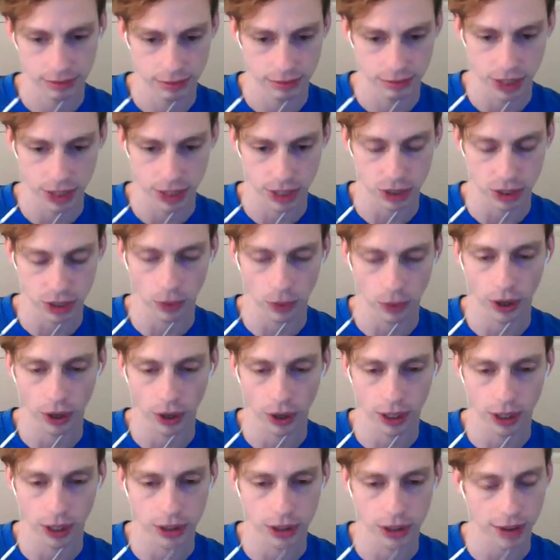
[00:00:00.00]
doesn't work
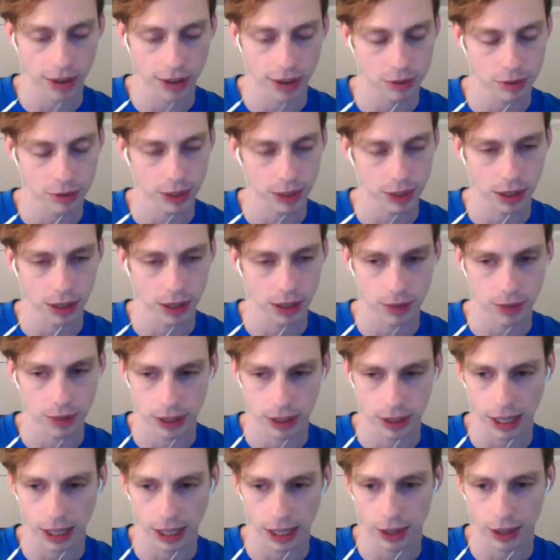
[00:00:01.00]
and you have to figure
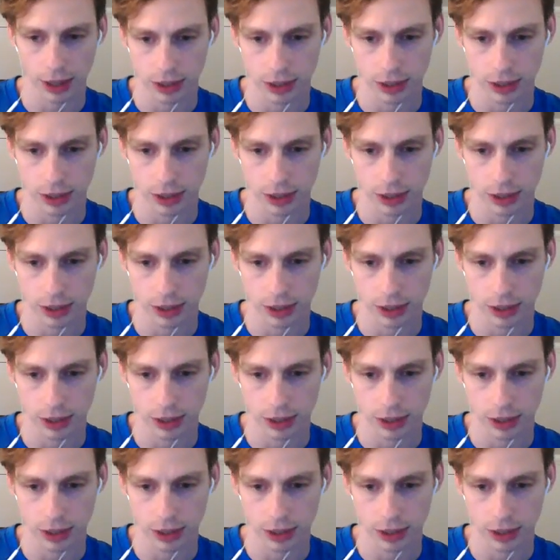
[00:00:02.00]
everything out.